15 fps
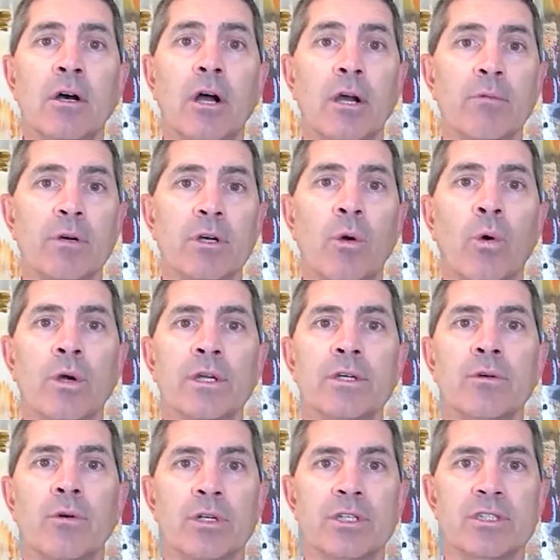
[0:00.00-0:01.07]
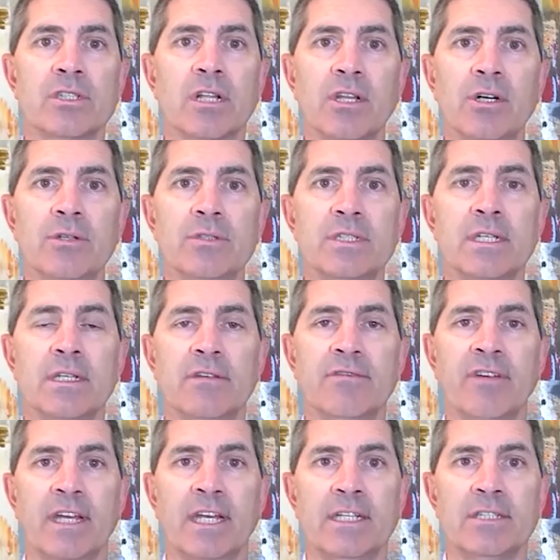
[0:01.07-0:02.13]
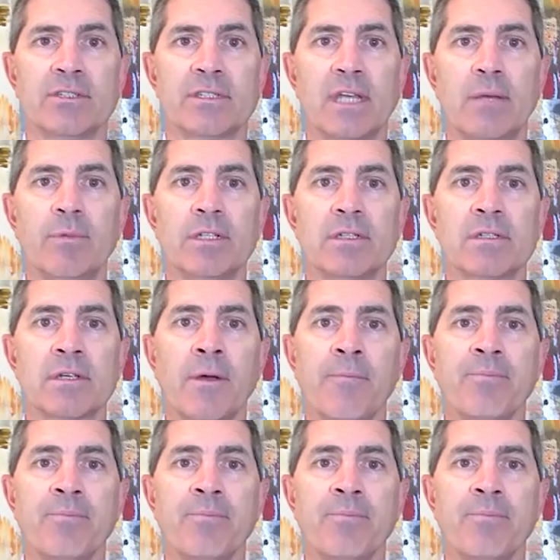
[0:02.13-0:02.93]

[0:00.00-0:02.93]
are recorded or disclosed in the financial statements.